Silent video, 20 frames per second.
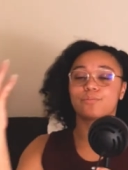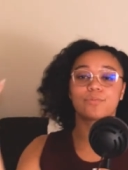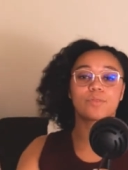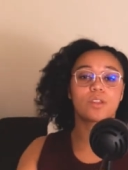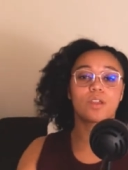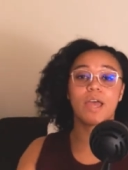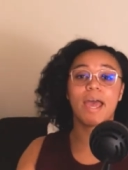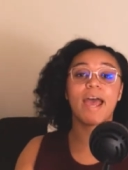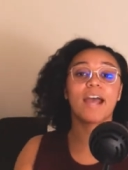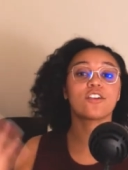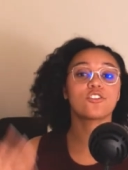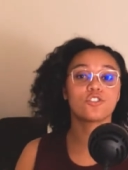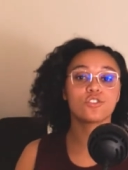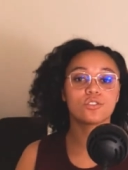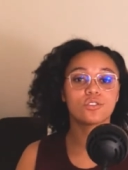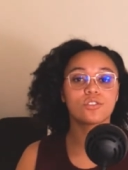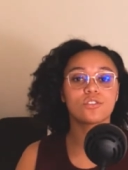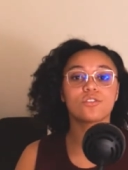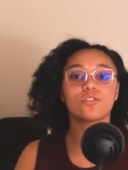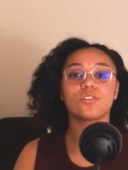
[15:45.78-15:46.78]

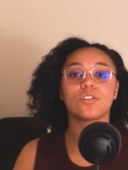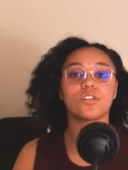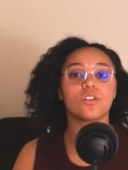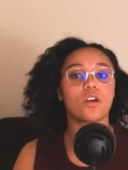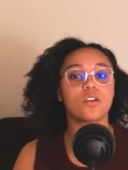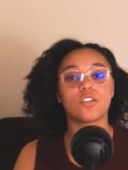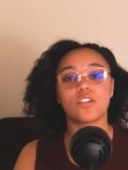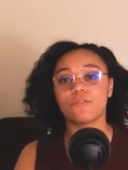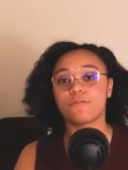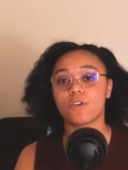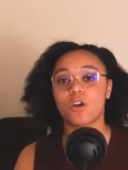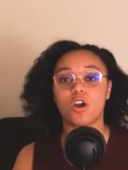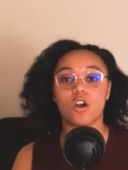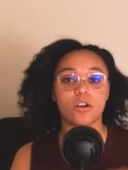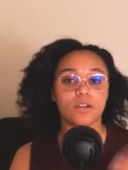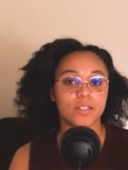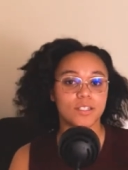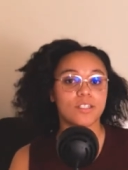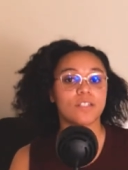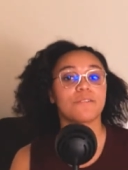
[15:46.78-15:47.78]
actors and different
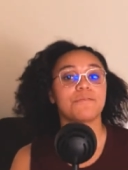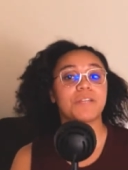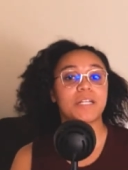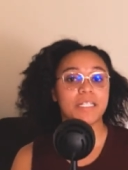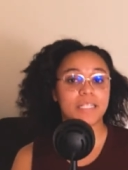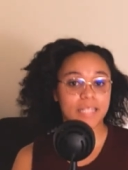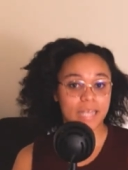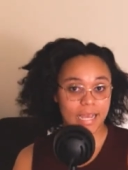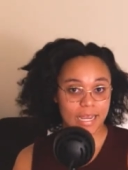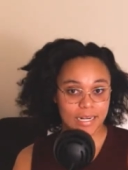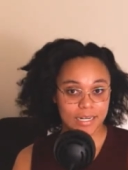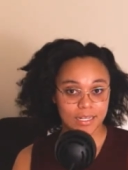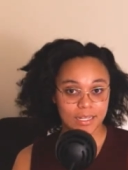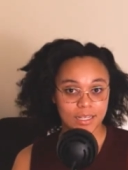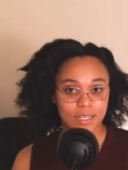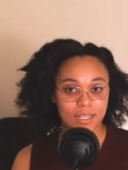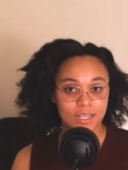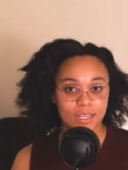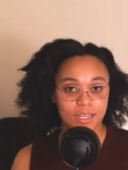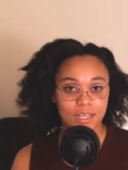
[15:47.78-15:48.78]
artists, stuff like that.
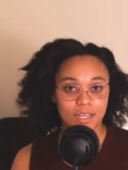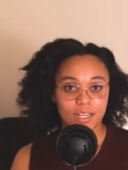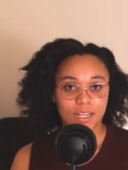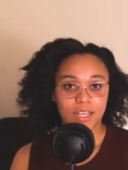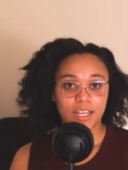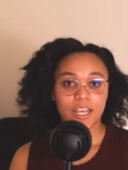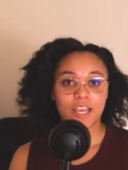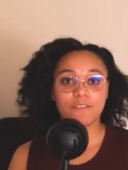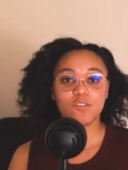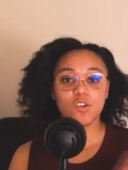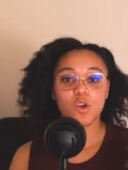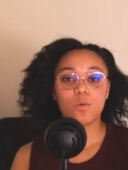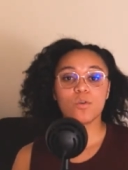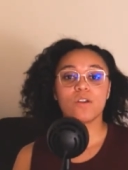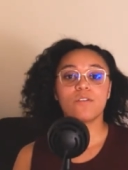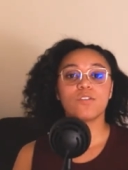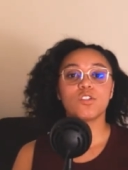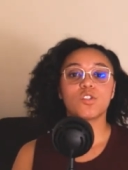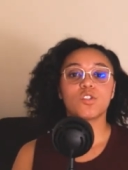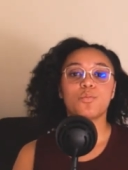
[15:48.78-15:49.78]
If no one
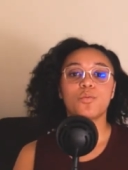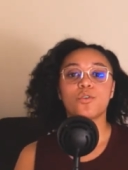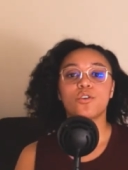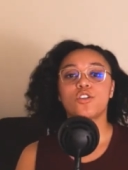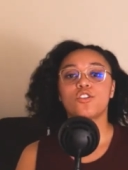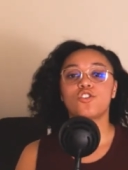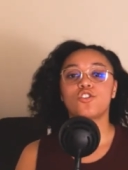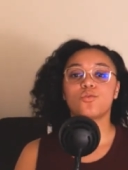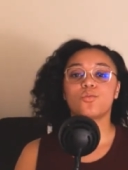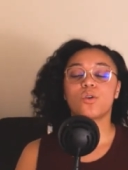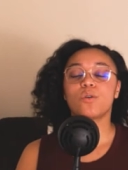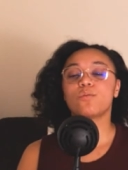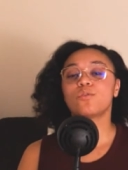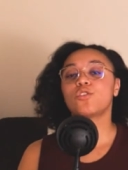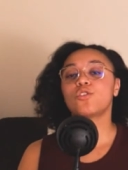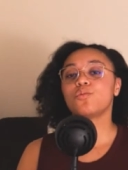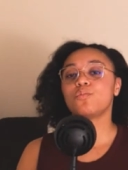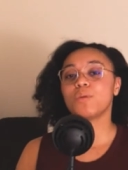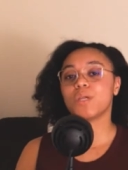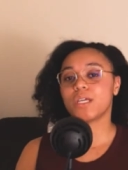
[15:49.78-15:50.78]
ever supported you, where
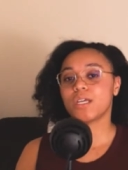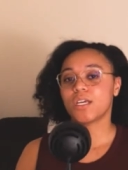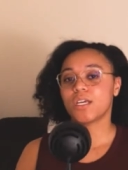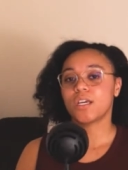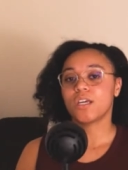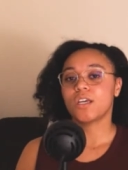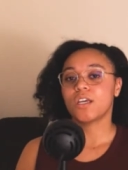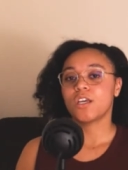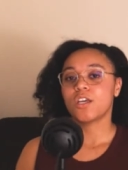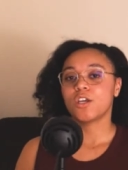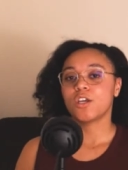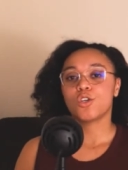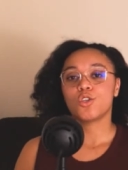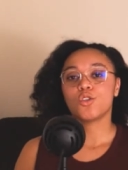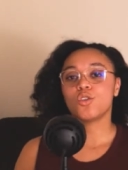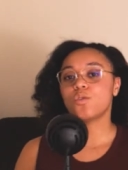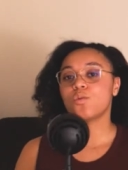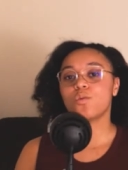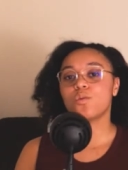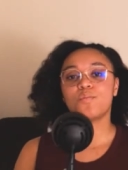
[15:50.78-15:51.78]
would you be?
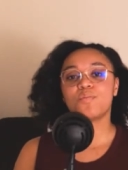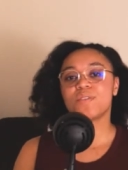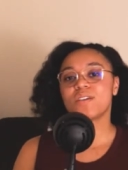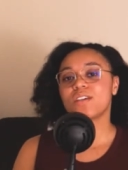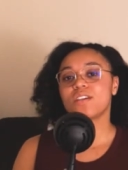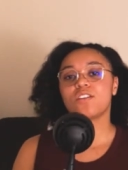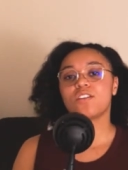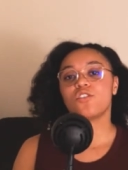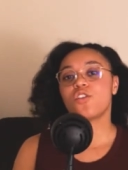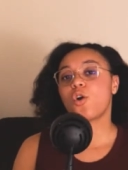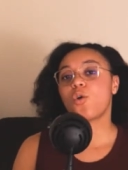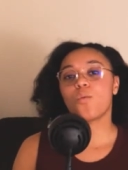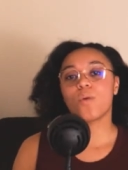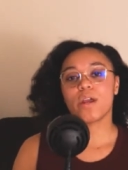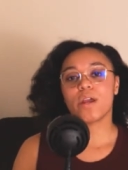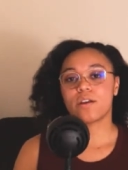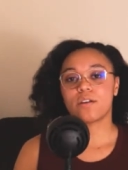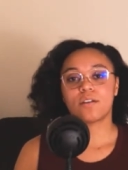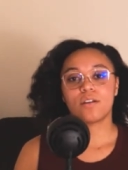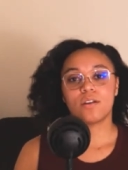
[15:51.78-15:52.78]
You would be
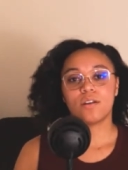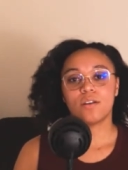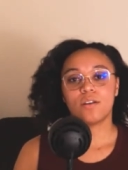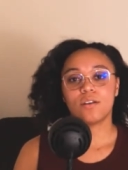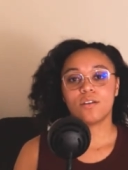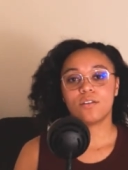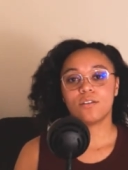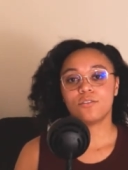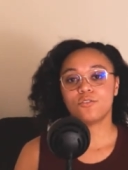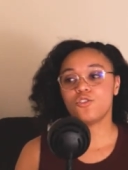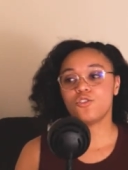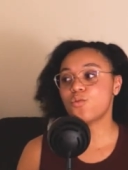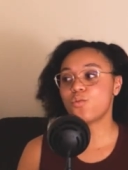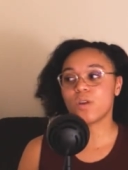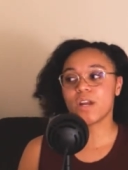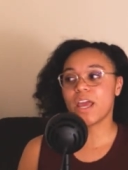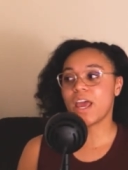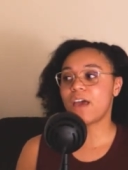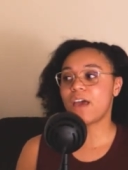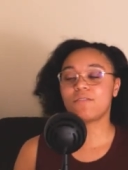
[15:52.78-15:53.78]
nowhere. You
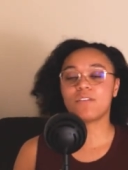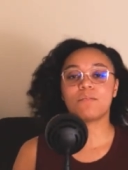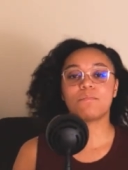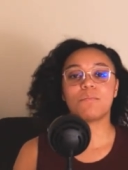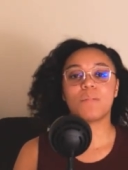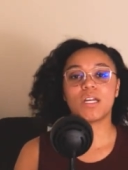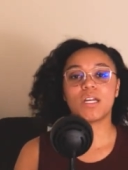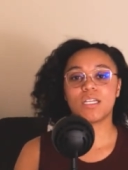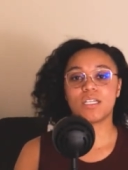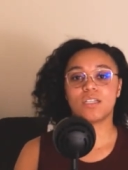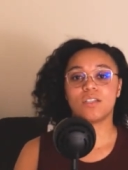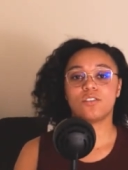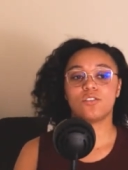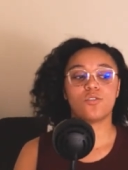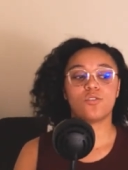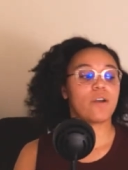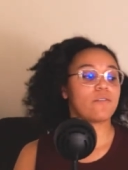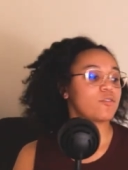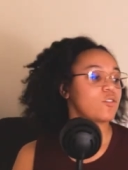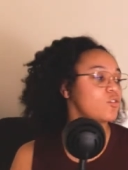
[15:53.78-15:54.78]
wouldn't have any money.
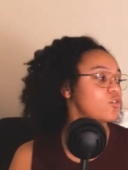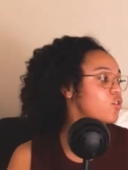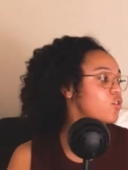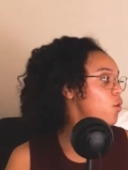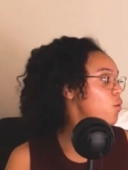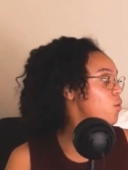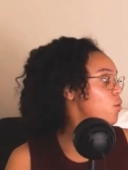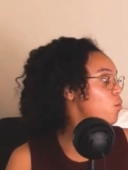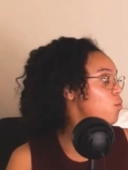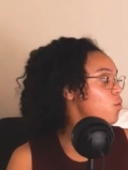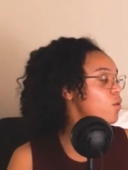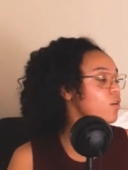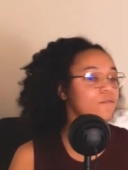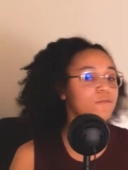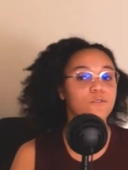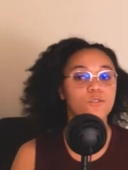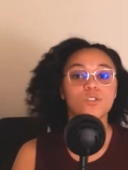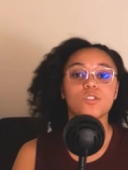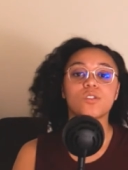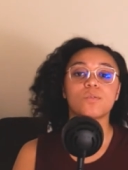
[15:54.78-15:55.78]
You'll have to go and work
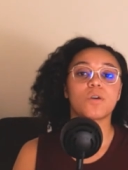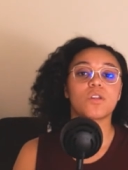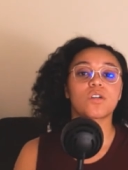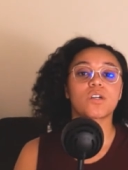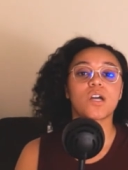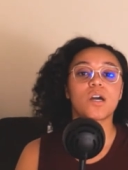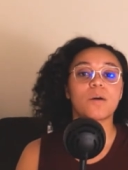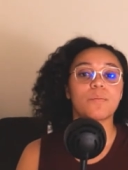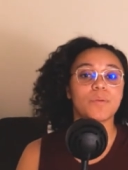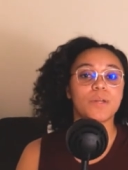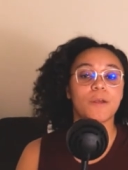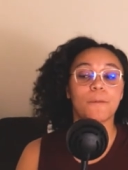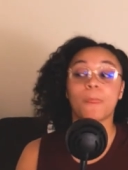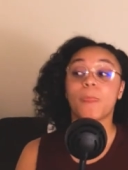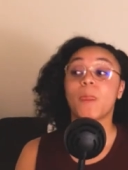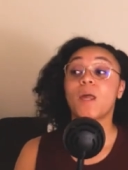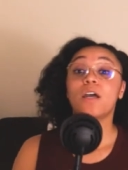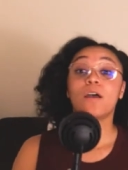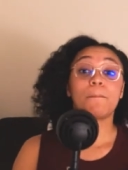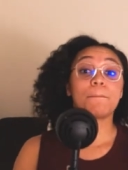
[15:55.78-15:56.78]
for some other company
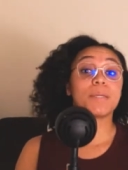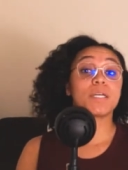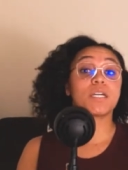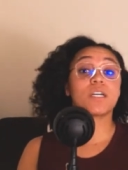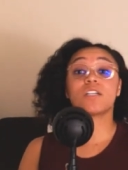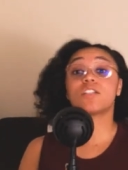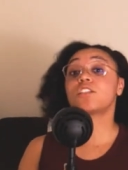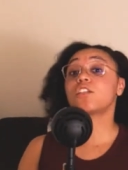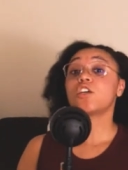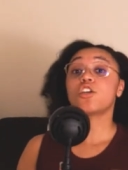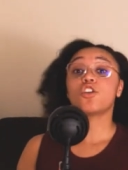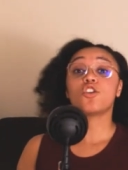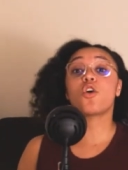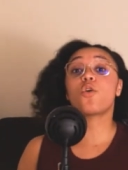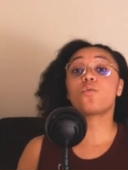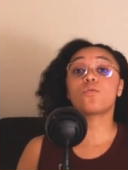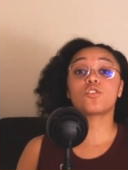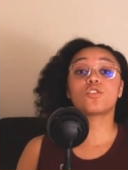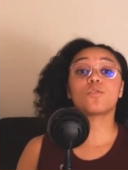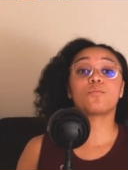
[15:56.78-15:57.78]
because no
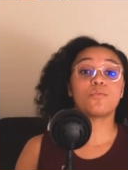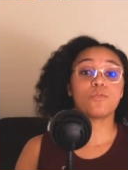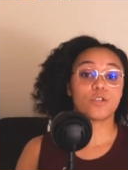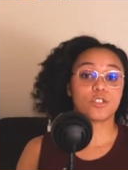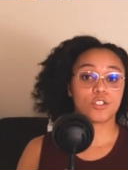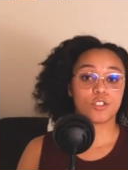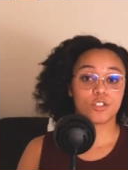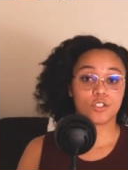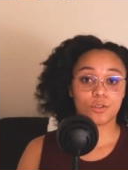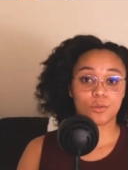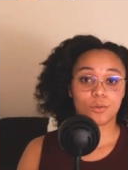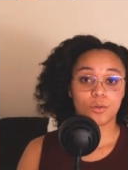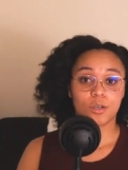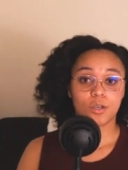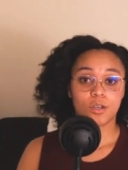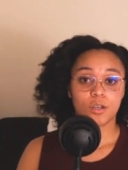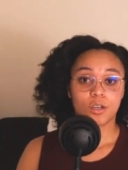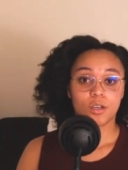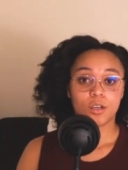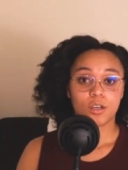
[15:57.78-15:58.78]
one supports you.
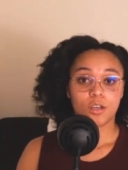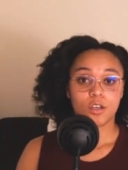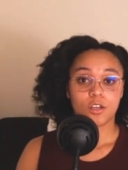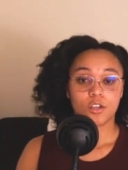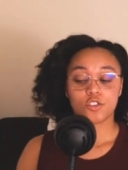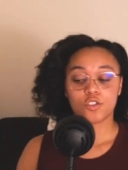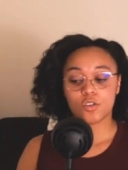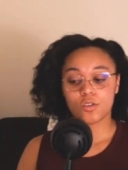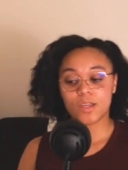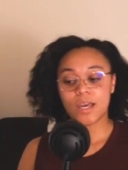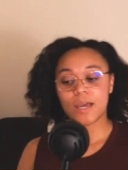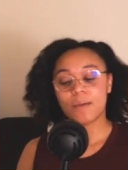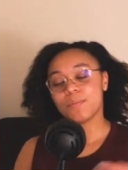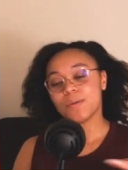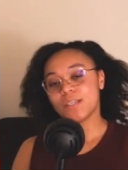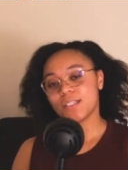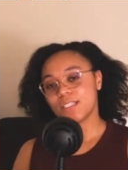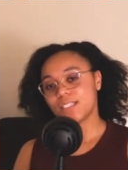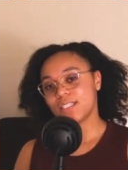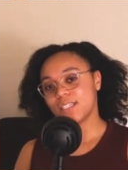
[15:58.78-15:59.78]
So that
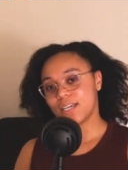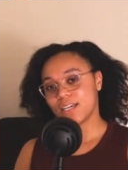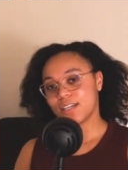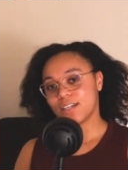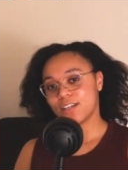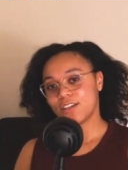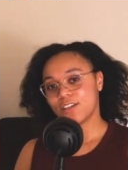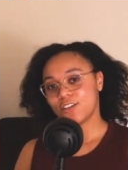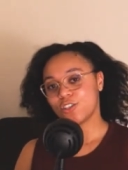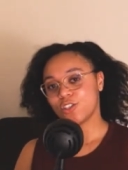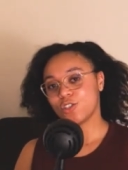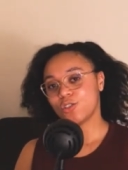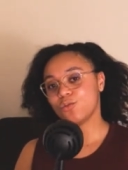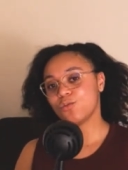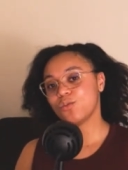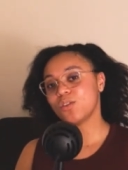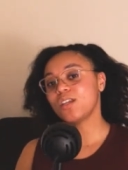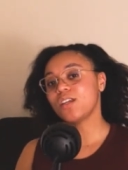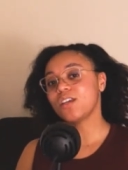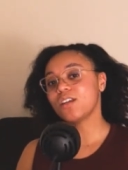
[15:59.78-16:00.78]
being said, you need